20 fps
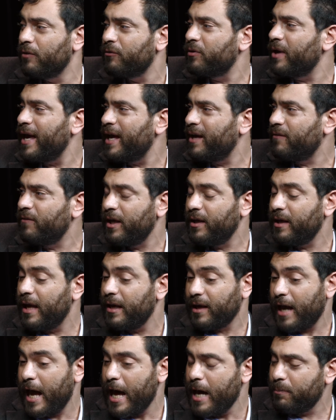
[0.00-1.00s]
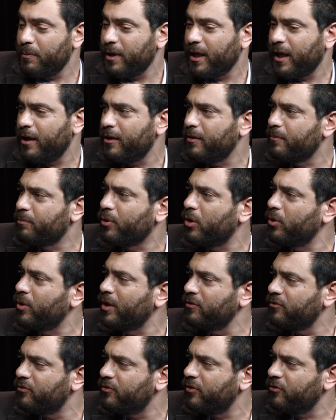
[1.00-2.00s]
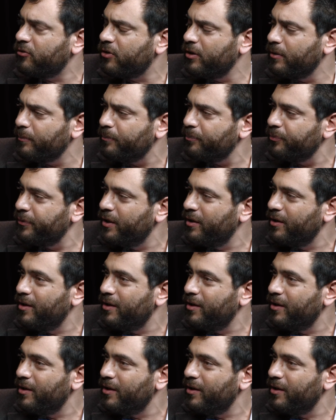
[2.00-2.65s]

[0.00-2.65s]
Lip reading: If you have a complicated, broken system,